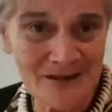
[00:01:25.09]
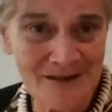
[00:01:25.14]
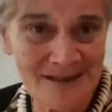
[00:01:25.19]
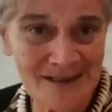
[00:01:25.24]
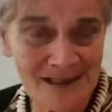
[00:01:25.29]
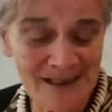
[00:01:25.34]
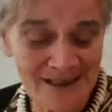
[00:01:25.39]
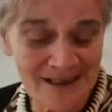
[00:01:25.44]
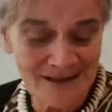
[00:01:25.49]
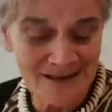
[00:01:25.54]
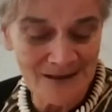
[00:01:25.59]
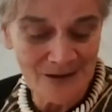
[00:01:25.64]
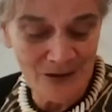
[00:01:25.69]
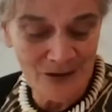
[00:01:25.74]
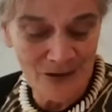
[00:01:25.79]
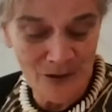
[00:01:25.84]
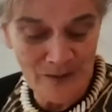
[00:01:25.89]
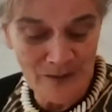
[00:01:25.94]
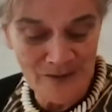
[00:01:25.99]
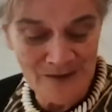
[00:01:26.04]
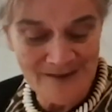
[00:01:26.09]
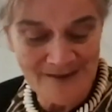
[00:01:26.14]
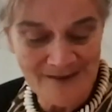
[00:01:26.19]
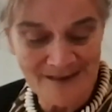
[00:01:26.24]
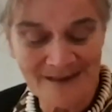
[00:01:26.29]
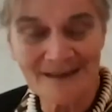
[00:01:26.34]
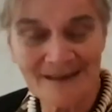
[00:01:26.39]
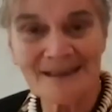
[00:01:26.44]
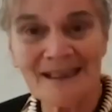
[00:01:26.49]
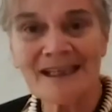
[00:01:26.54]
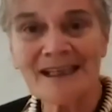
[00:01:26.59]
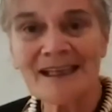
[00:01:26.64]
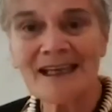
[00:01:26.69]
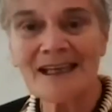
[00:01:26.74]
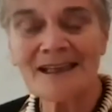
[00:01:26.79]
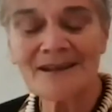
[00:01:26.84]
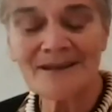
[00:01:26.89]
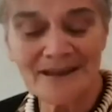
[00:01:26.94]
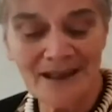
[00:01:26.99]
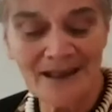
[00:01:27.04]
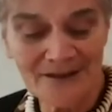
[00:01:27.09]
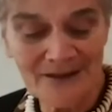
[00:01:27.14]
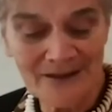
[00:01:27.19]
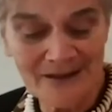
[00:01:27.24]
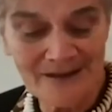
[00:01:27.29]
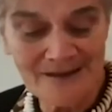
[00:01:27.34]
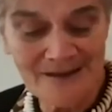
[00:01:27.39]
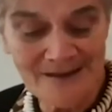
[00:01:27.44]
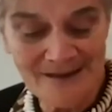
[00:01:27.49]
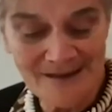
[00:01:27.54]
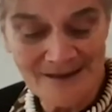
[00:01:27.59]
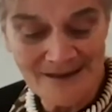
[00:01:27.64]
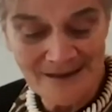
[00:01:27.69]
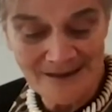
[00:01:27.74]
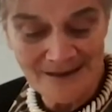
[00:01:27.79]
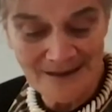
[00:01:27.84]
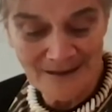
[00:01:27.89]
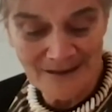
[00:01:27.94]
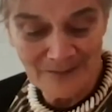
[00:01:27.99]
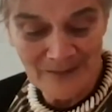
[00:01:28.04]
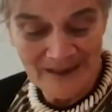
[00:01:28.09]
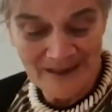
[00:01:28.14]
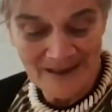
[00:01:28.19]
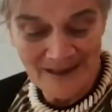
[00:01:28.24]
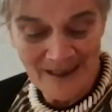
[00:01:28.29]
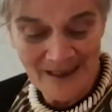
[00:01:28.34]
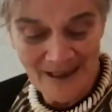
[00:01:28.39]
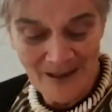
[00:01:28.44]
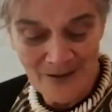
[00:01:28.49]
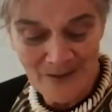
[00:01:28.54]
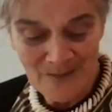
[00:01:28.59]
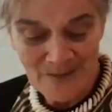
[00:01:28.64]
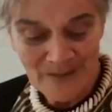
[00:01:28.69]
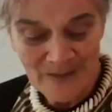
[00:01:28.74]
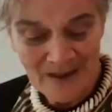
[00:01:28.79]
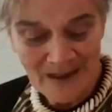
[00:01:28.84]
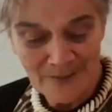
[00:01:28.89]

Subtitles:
Selena Law Wilson, and the other is Nick Mailau,